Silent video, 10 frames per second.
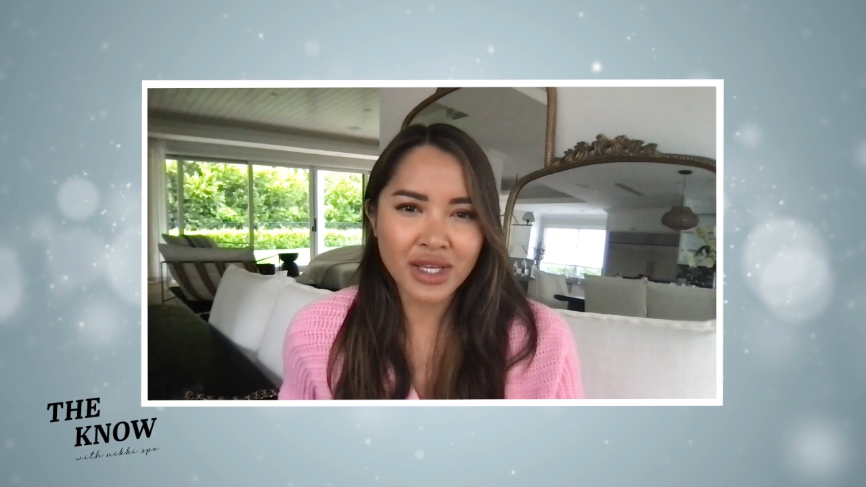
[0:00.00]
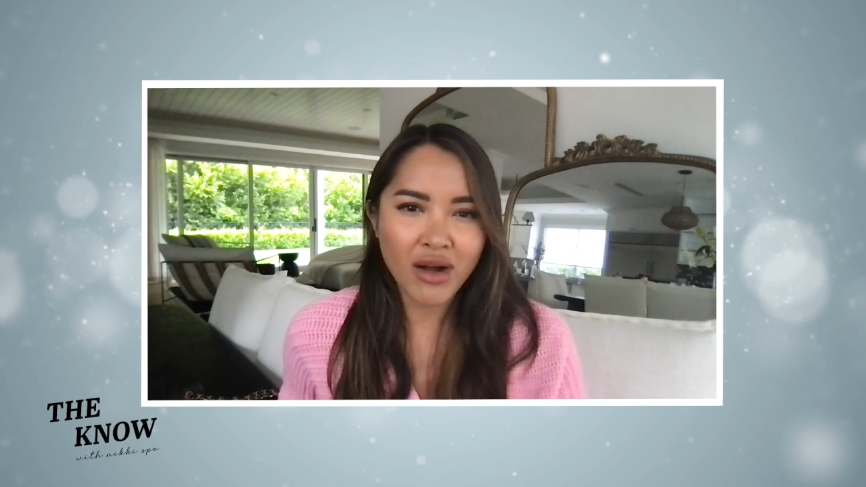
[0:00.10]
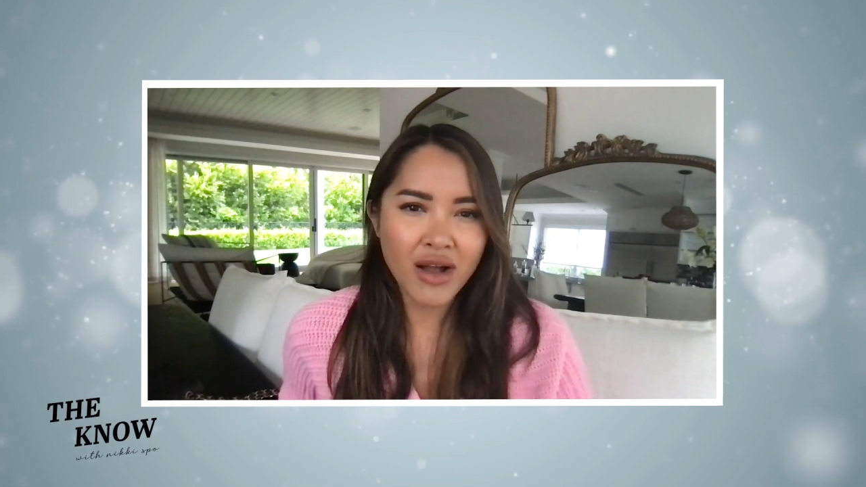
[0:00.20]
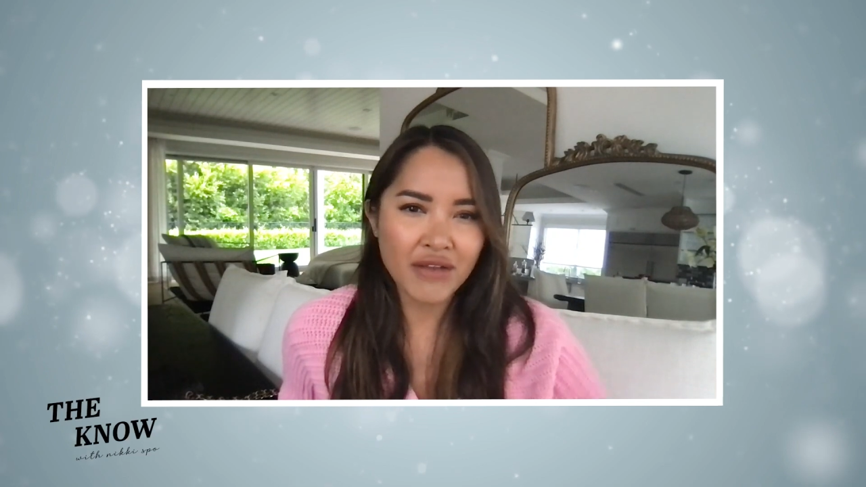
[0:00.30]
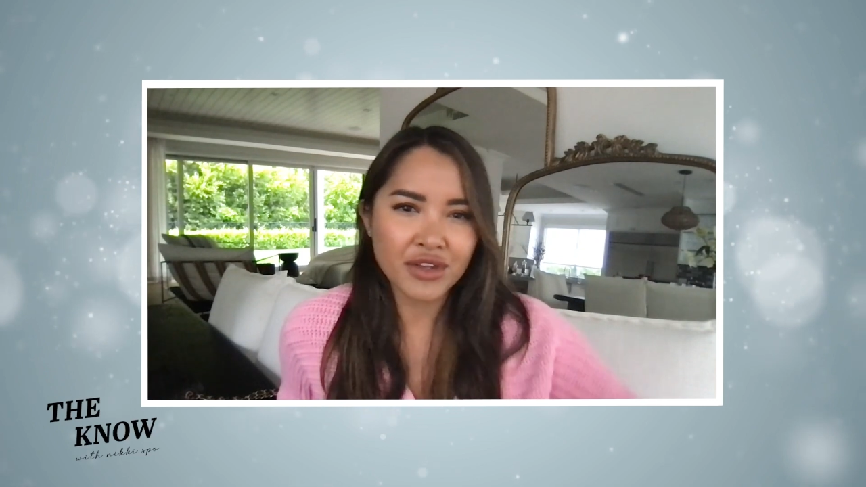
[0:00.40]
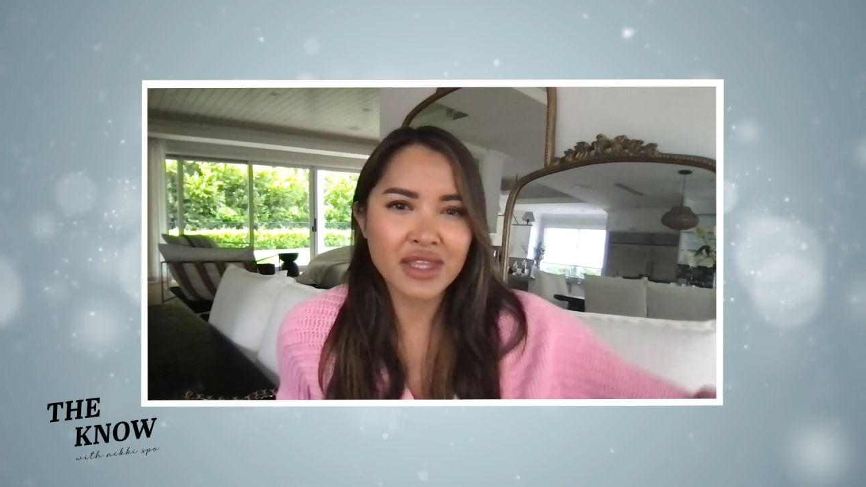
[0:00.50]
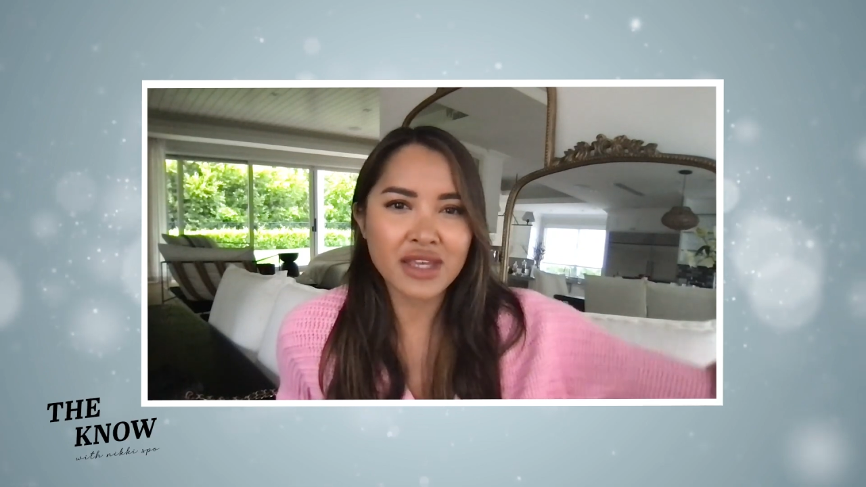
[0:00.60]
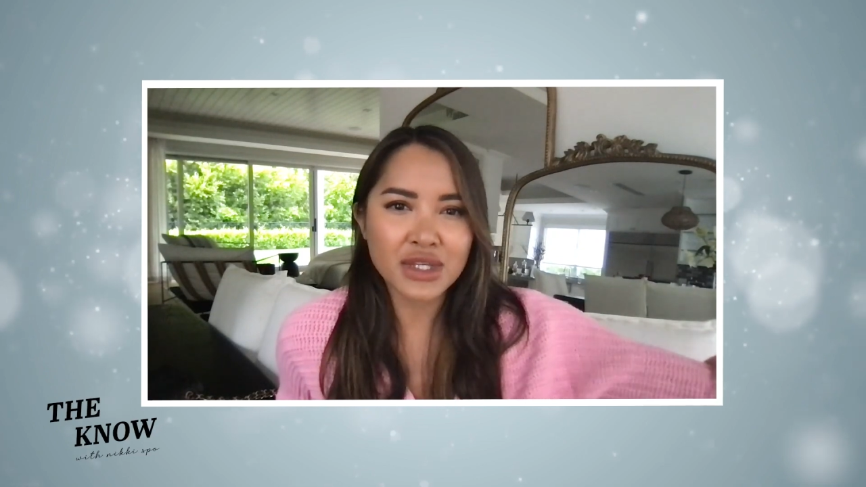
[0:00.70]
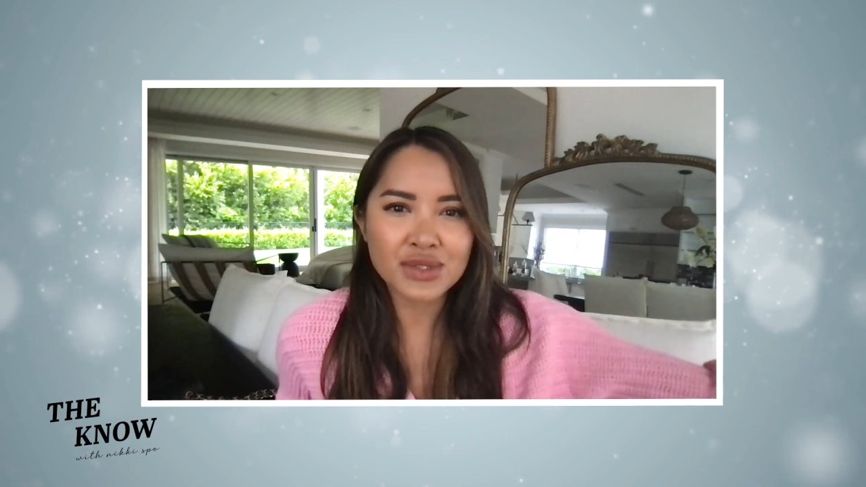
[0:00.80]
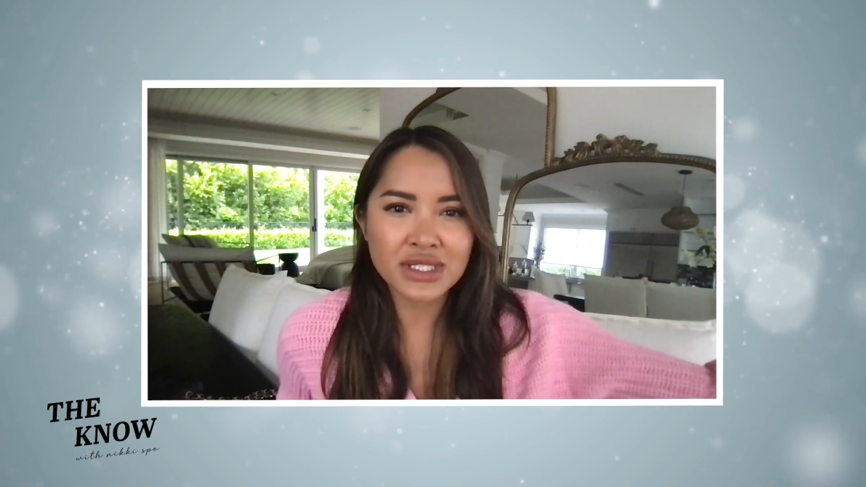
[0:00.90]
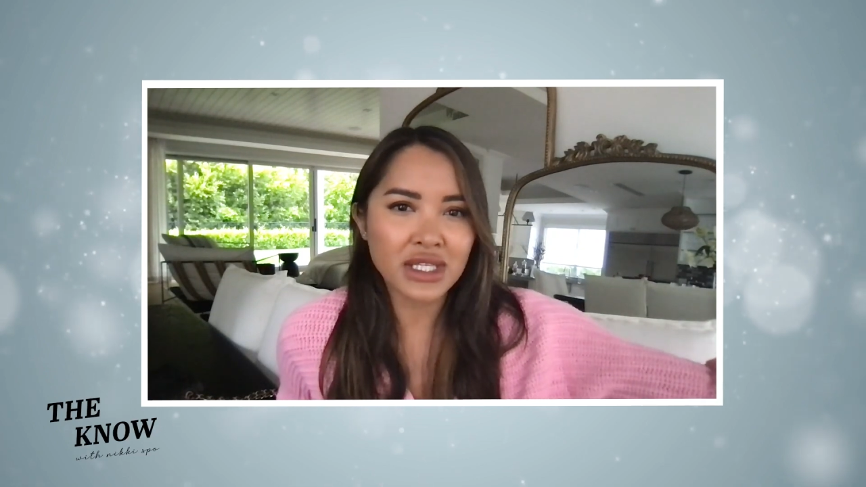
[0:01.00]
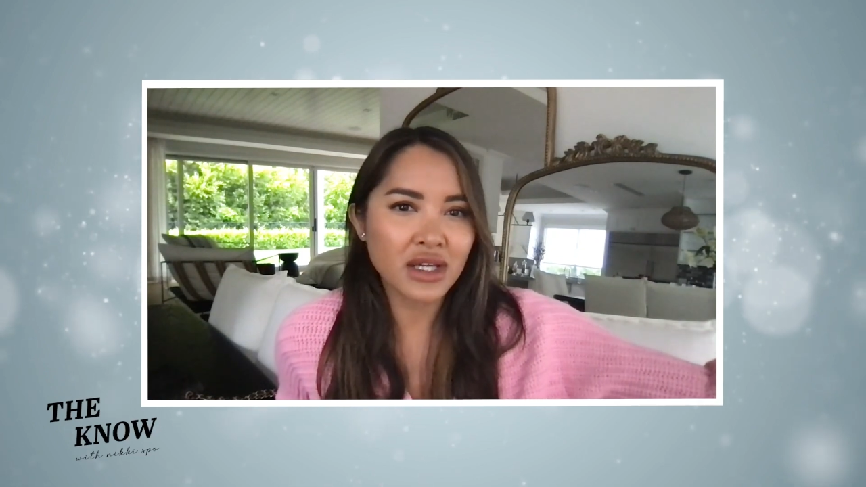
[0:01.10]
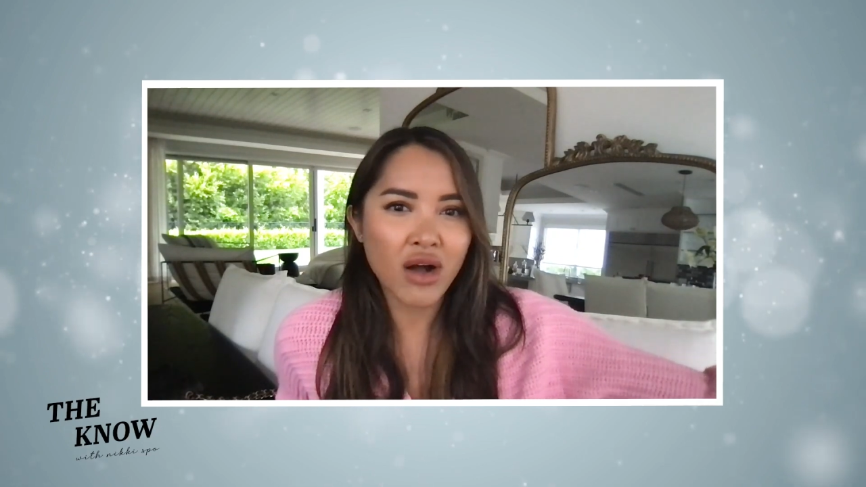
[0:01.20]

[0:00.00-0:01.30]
like everything that you see